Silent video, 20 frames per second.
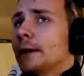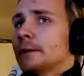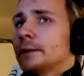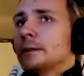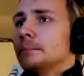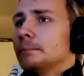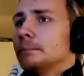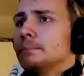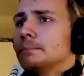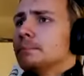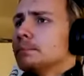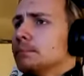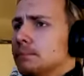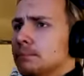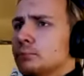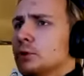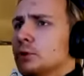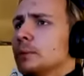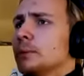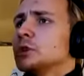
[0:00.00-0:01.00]
in
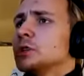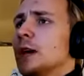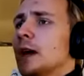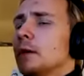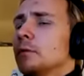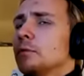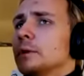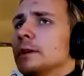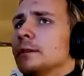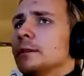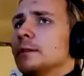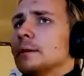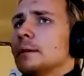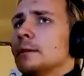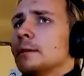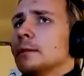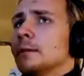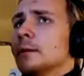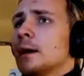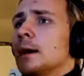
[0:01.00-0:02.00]
pretty much every
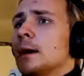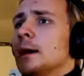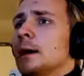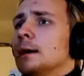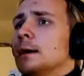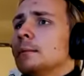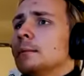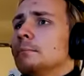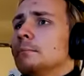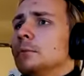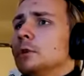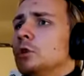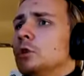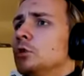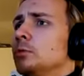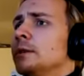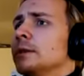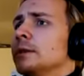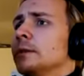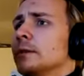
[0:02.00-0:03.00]
instance,
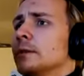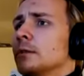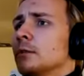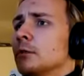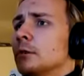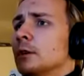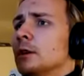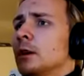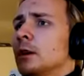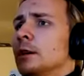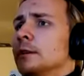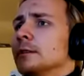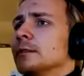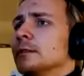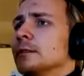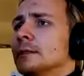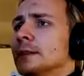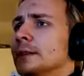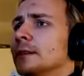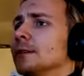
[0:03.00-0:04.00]
humans, early
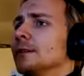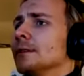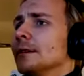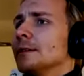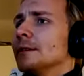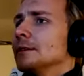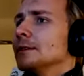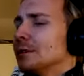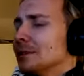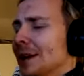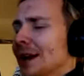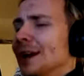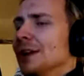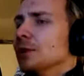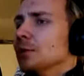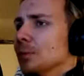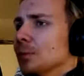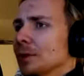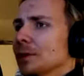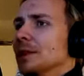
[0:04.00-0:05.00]
hunters didn't
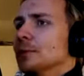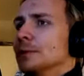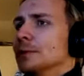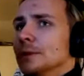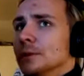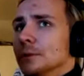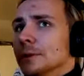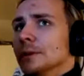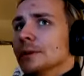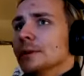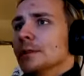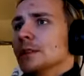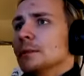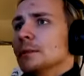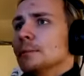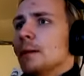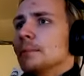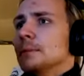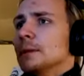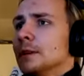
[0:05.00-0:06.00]
understand what they were doing to these
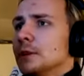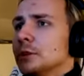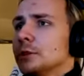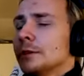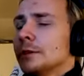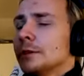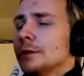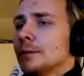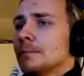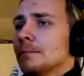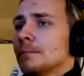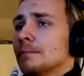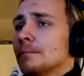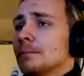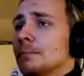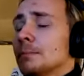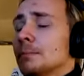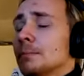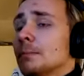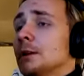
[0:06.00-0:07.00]
populations.
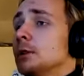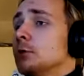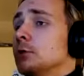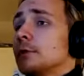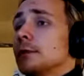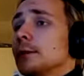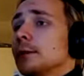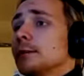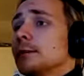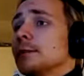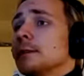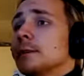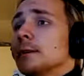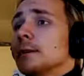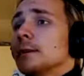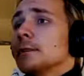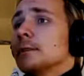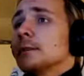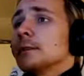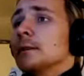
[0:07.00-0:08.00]
And you still see
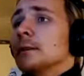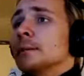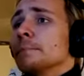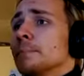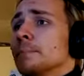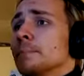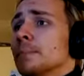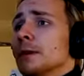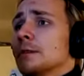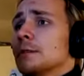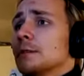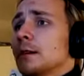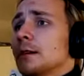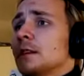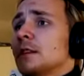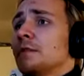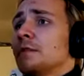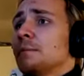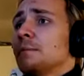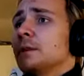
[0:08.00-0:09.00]
this. Studies
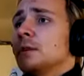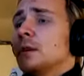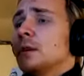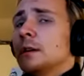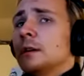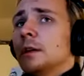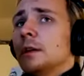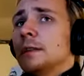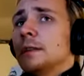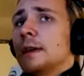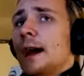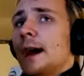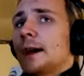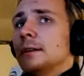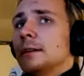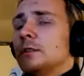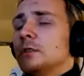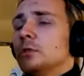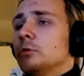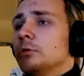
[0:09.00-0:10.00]
have been done on the
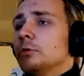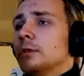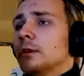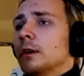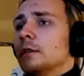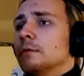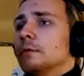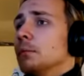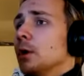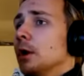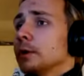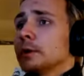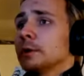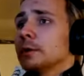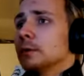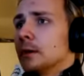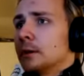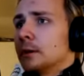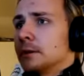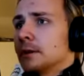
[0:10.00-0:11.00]
attitudes of
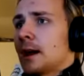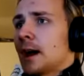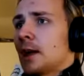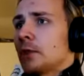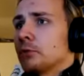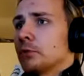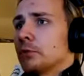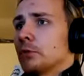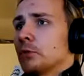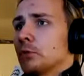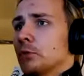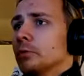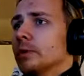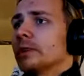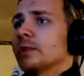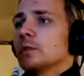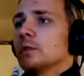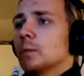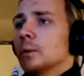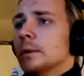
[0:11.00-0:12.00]
modern hunter-gatherers or
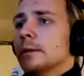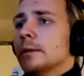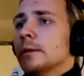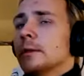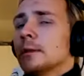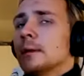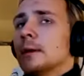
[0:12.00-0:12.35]
recent ones.